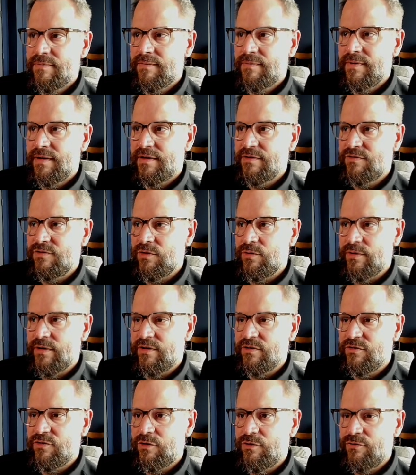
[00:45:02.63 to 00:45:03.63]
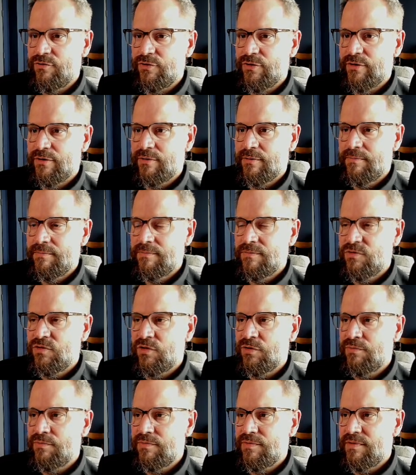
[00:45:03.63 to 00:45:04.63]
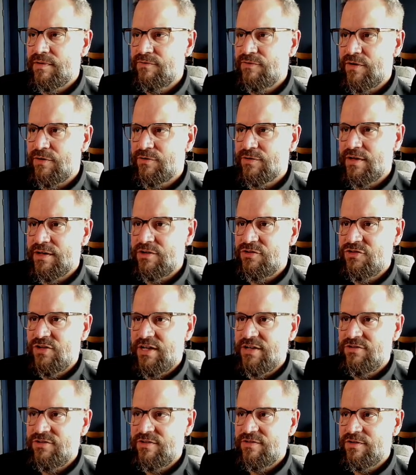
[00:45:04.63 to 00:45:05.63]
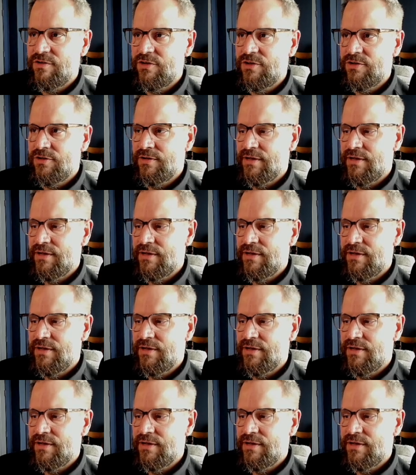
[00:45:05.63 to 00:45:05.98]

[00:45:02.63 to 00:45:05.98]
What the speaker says: and so on and so forth. So if I was going to change this at all,